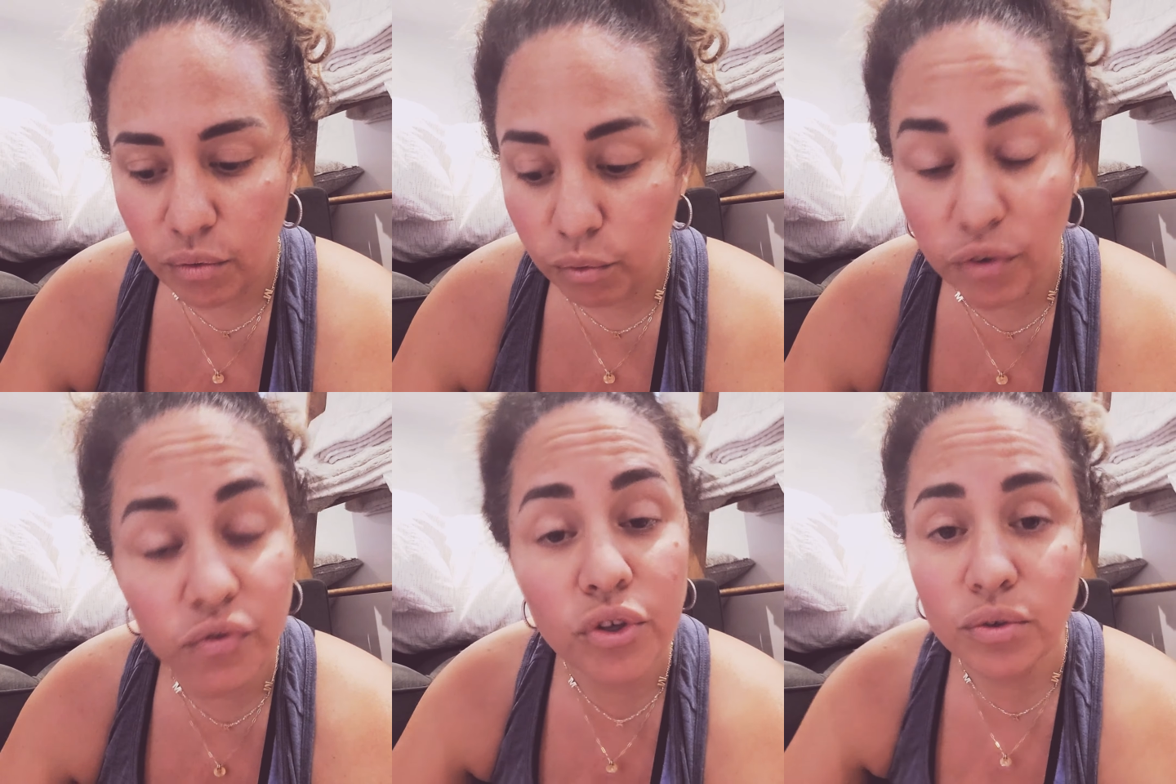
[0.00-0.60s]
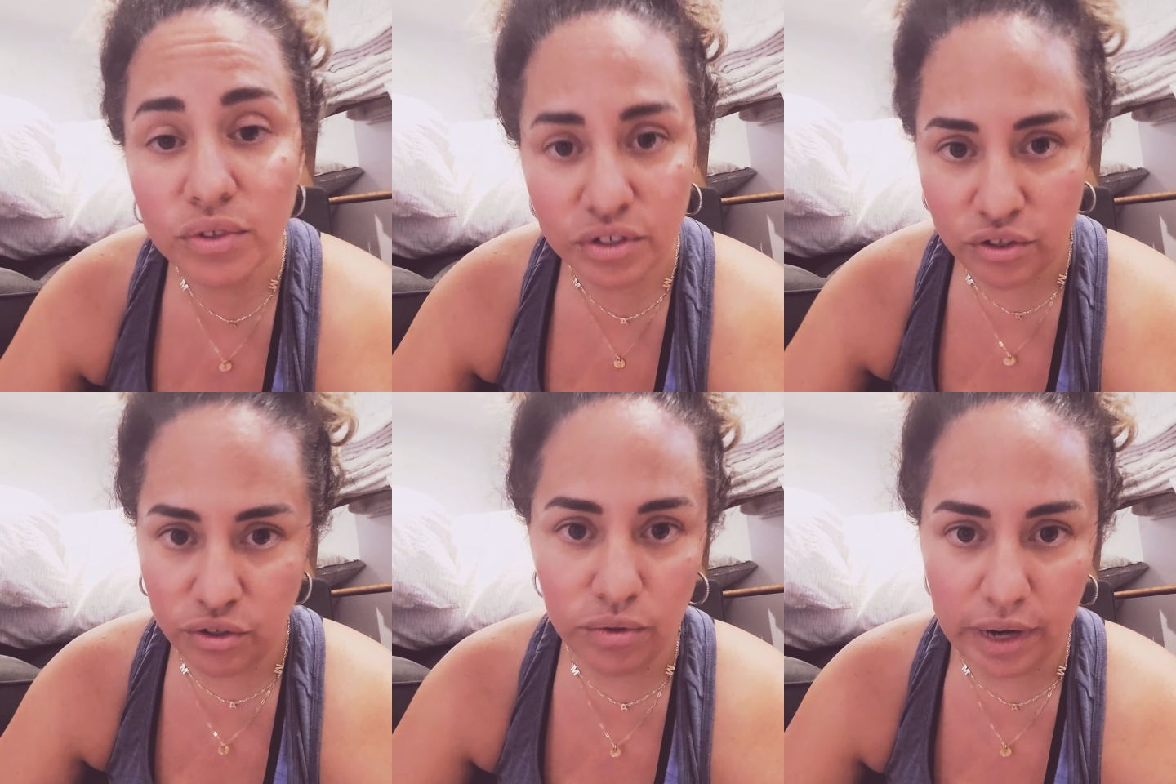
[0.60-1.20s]
refuse to
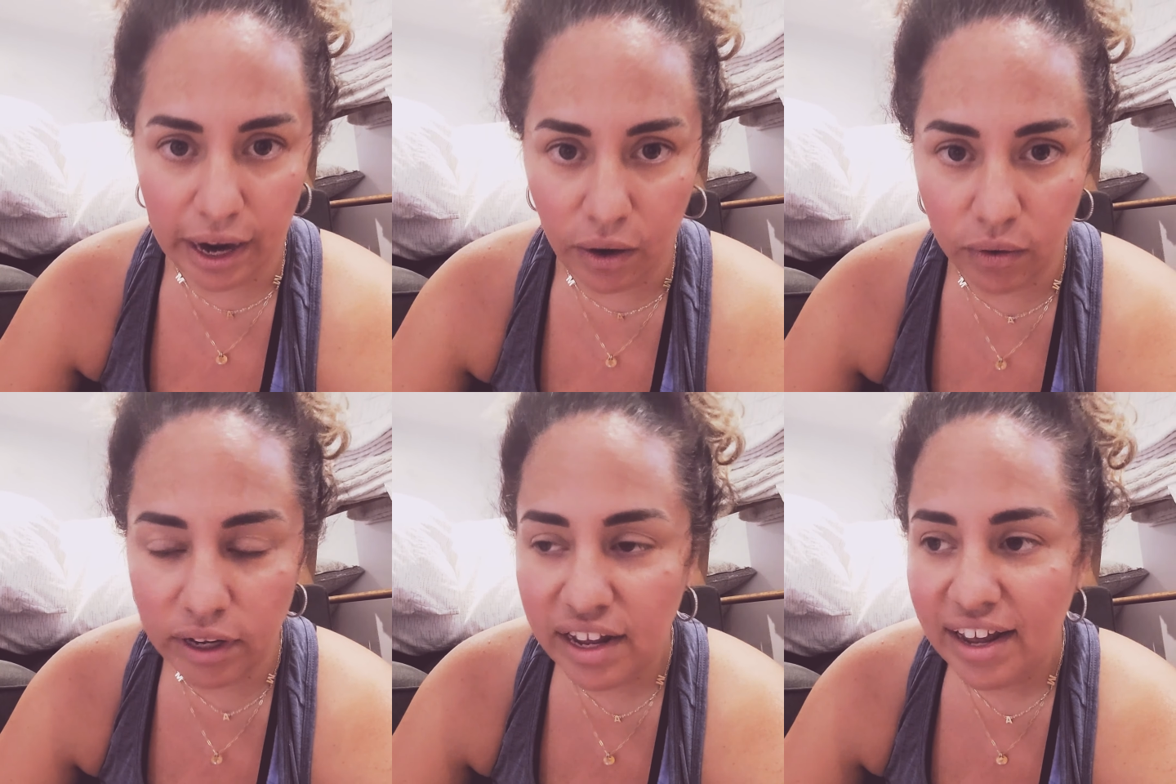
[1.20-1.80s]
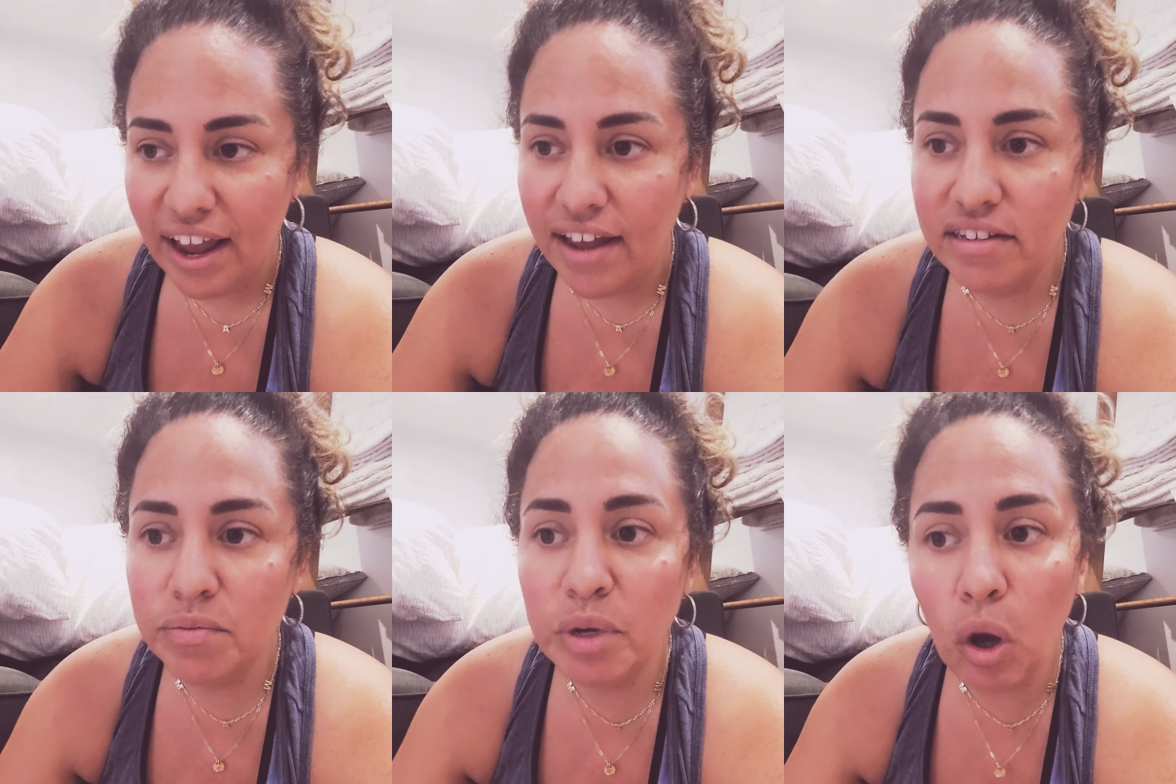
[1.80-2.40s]
do now
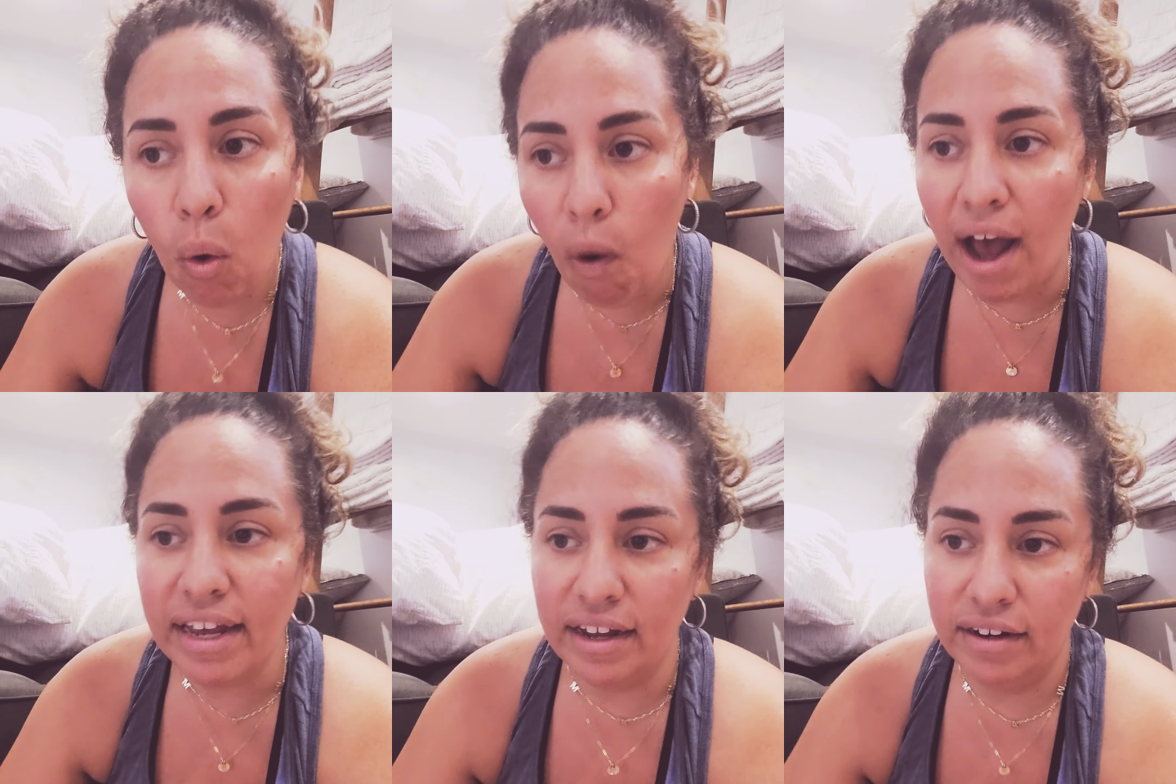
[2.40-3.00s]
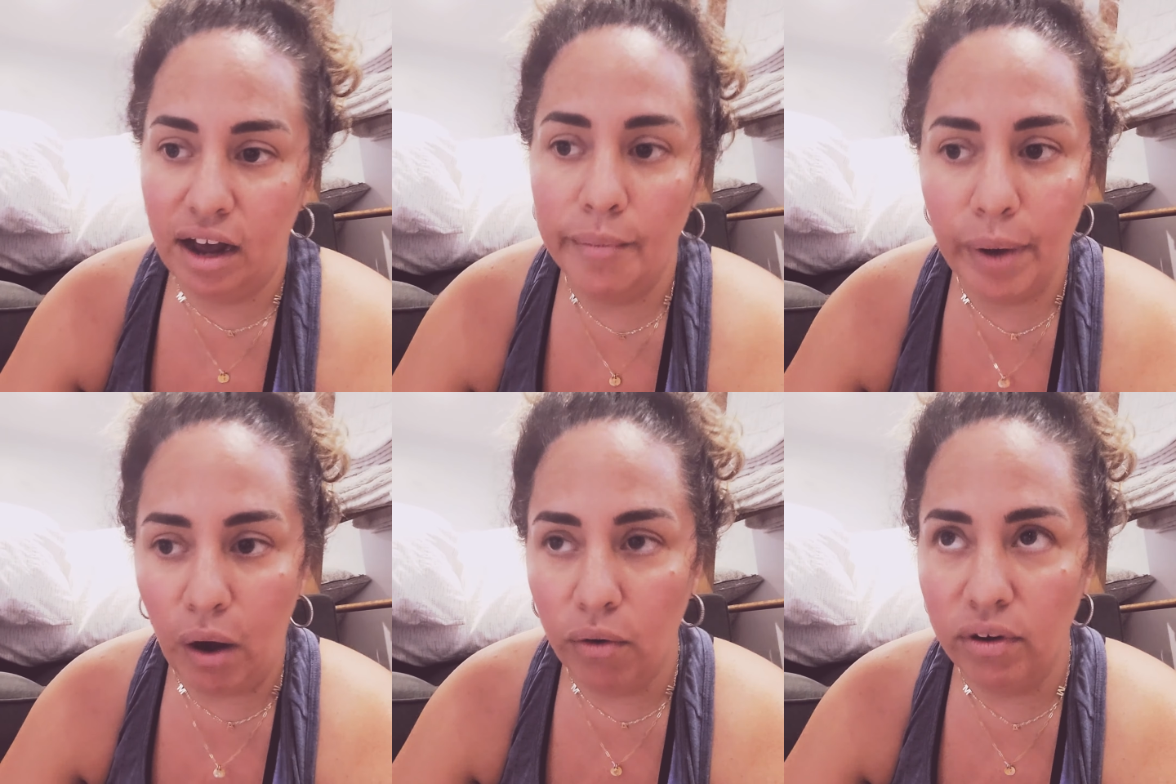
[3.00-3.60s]
is be quiet
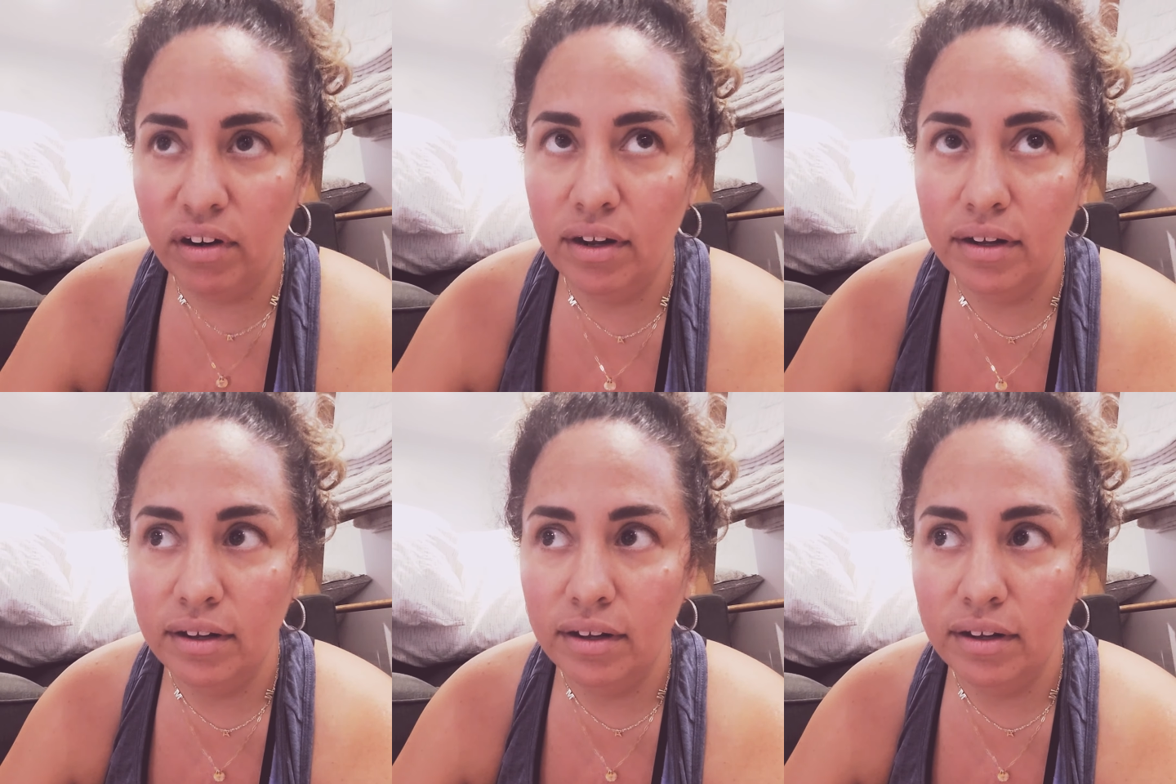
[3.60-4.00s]
about